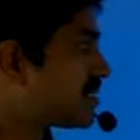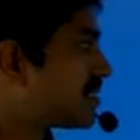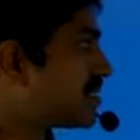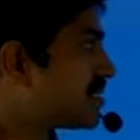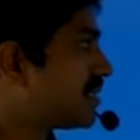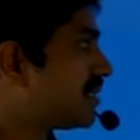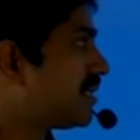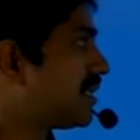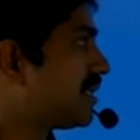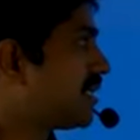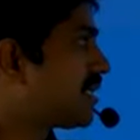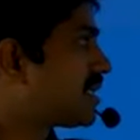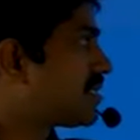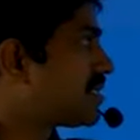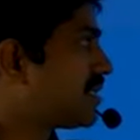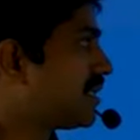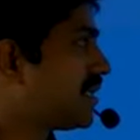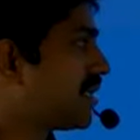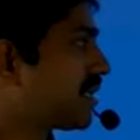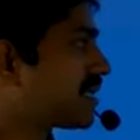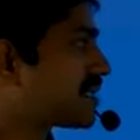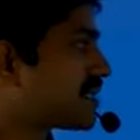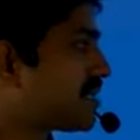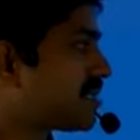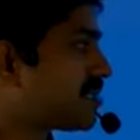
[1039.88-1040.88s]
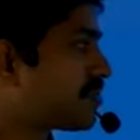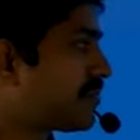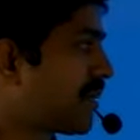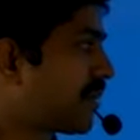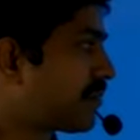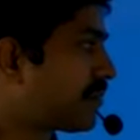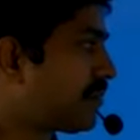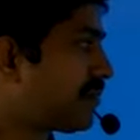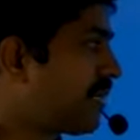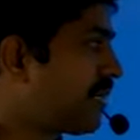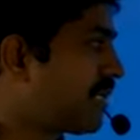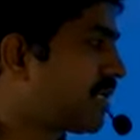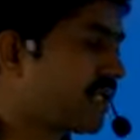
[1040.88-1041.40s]
EX is
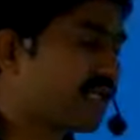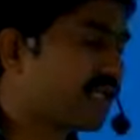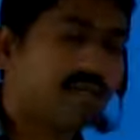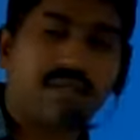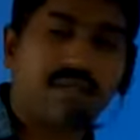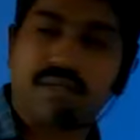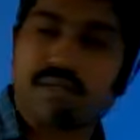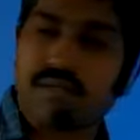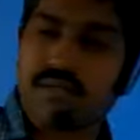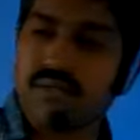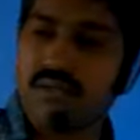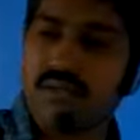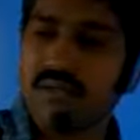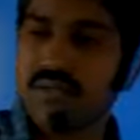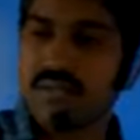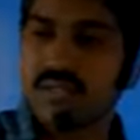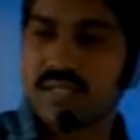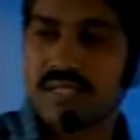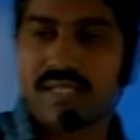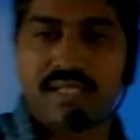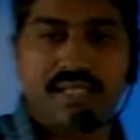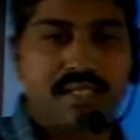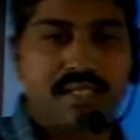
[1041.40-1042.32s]
perpendicular to